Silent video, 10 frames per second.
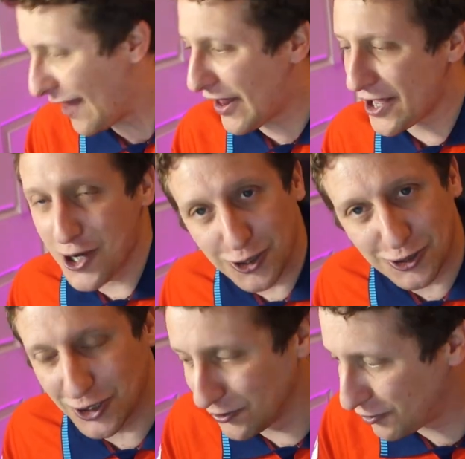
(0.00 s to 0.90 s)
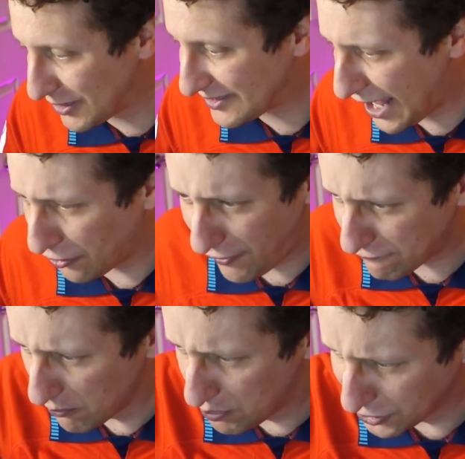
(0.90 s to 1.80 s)
And then I ordered two for myself. I've
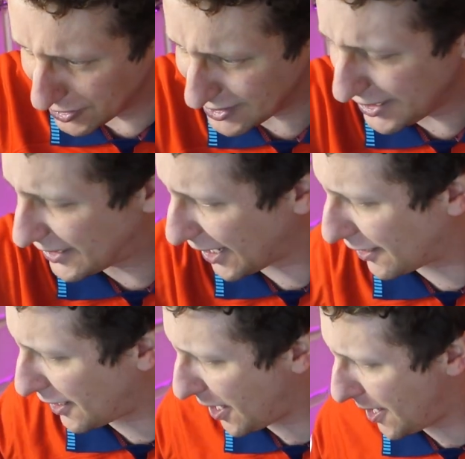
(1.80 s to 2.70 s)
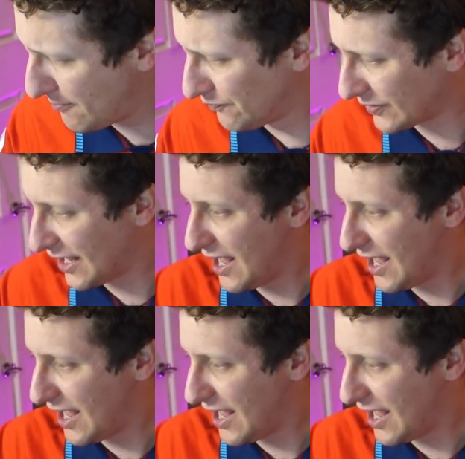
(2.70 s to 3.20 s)
gone Bundesliga.